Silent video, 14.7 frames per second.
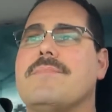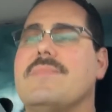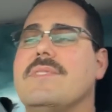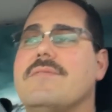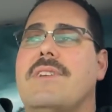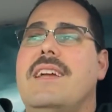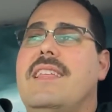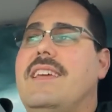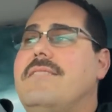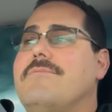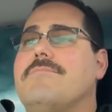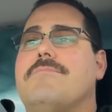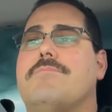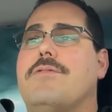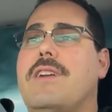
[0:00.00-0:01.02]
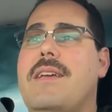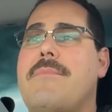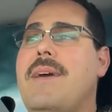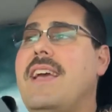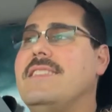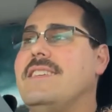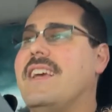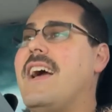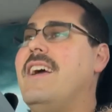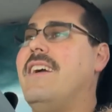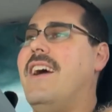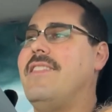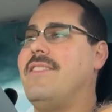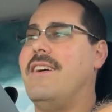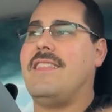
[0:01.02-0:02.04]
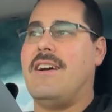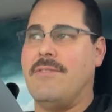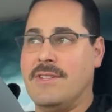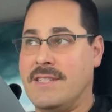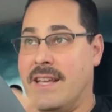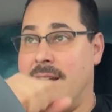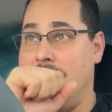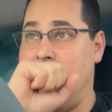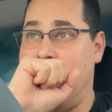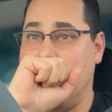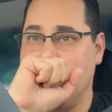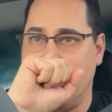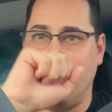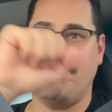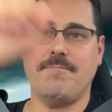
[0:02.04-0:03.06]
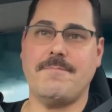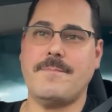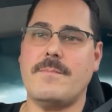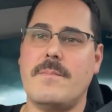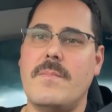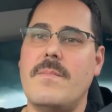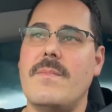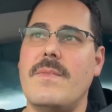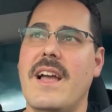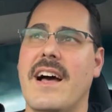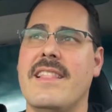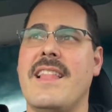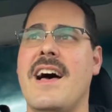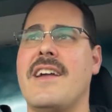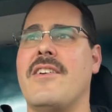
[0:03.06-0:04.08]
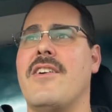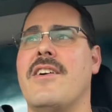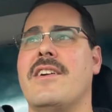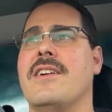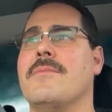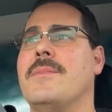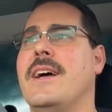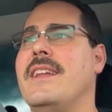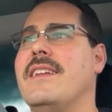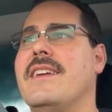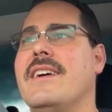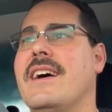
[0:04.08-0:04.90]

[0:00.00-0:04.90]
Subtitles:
Really pretty amazing. I thought that was going to be a lot harder, but